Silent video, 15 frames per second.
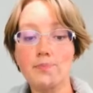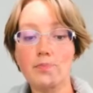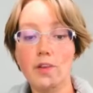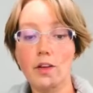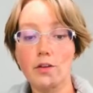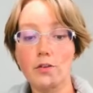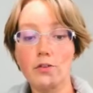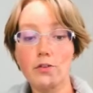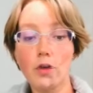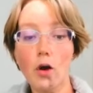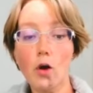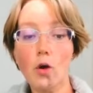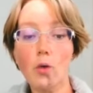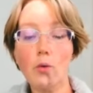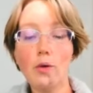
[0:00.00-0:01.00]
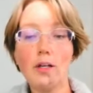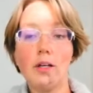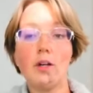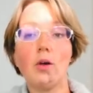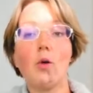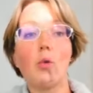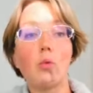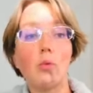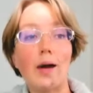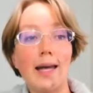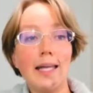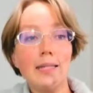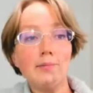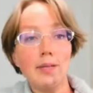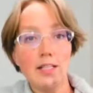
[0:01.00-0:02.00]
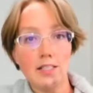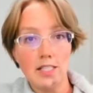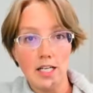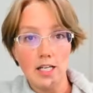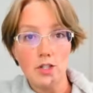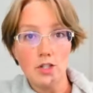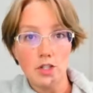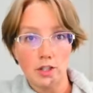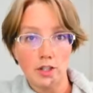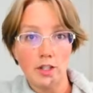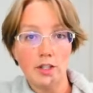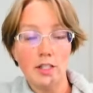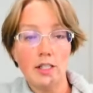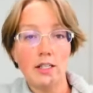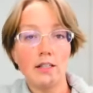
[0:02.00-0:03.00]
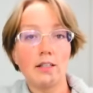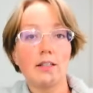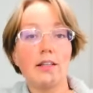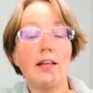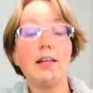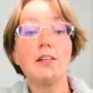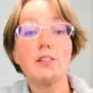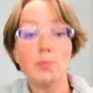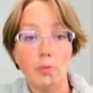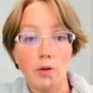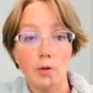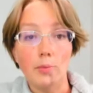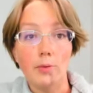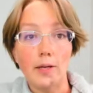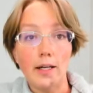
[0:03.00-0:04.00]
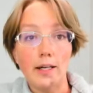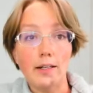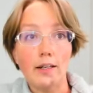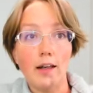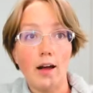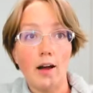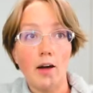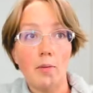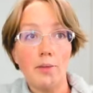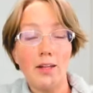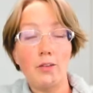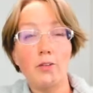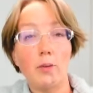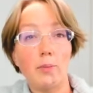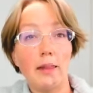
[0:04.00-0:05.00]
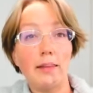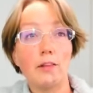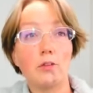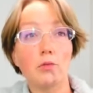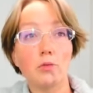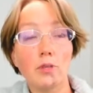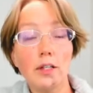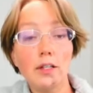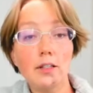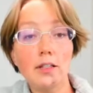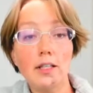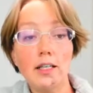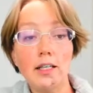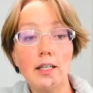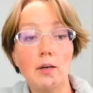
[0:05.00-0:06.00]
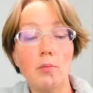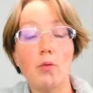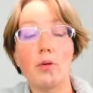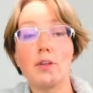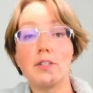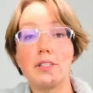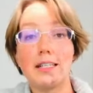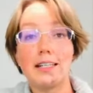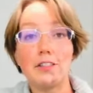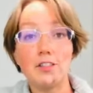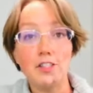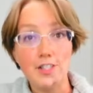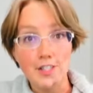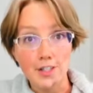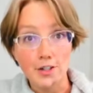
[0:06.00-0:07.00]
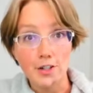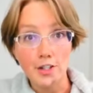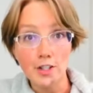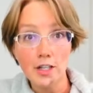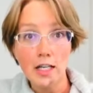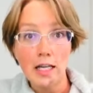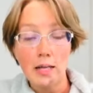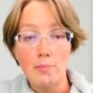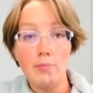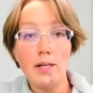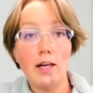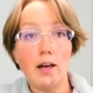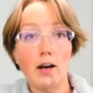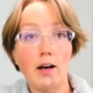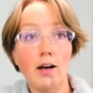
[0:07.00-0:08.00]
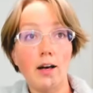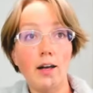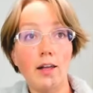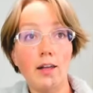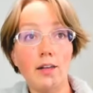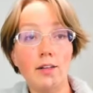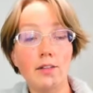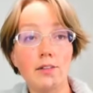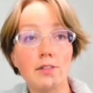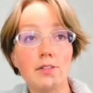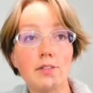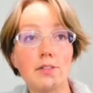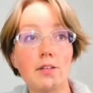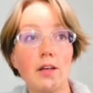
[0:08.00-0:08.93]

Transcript: So when meditation is appropriate is something that's really important to consider, because